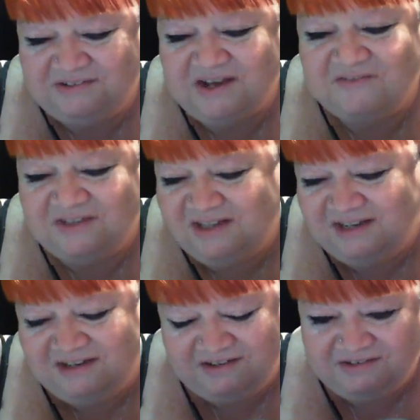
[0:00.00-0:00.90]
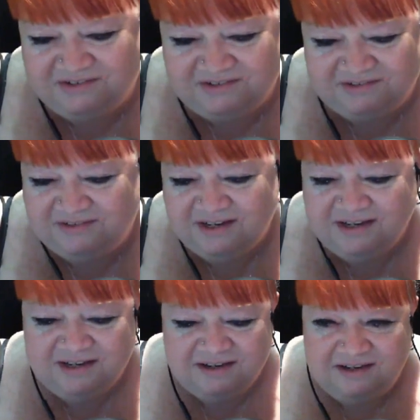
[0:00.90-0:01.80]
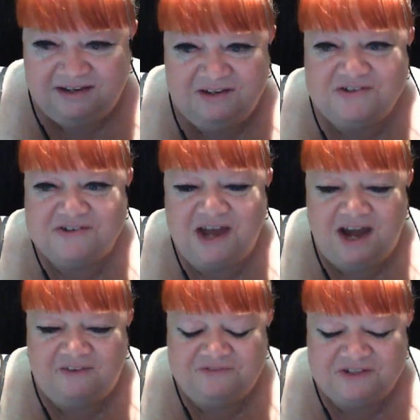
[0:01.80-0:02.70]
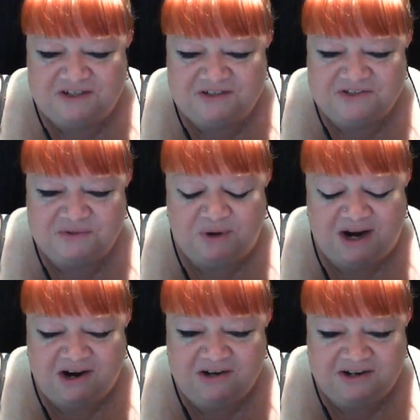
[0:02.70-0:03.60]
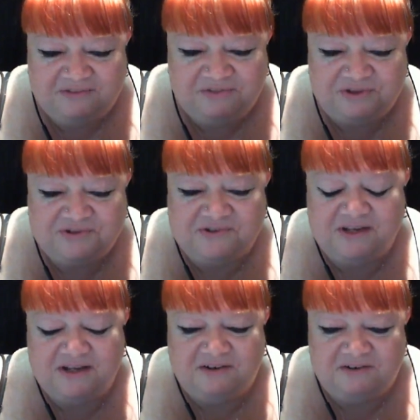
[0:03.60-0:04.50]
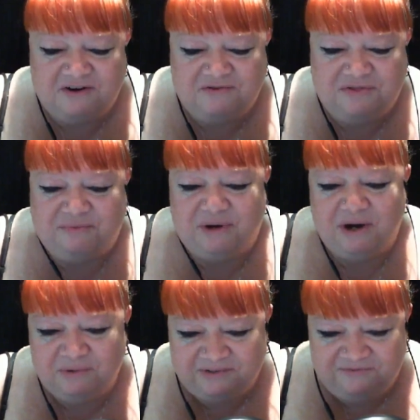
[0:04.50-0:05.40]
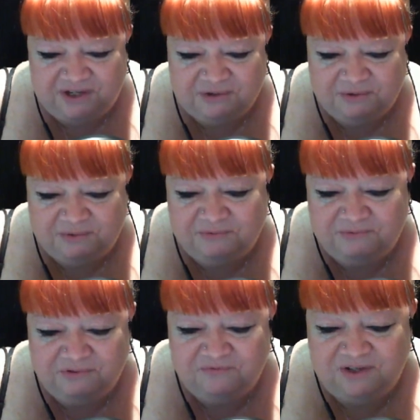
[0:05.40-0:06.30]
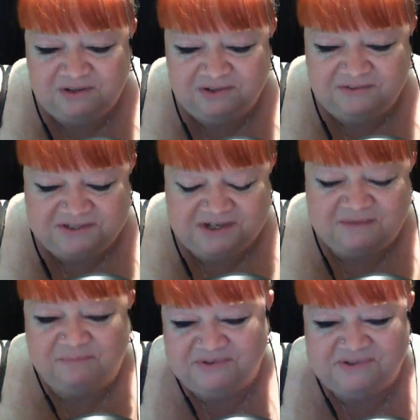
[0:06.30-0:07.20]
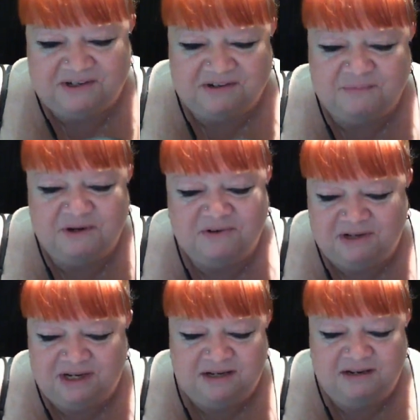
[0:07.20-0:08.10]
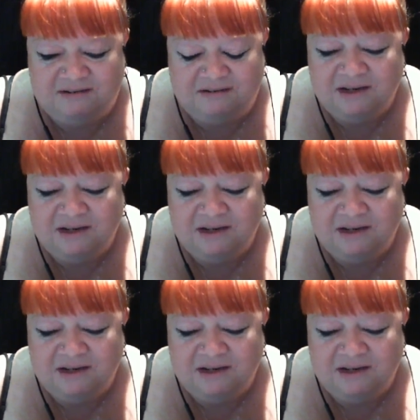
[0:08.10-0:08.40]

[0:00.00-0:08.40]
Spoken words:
the 70s, and you used to have to swear to slit your own throat if you revealed the temple ceremony,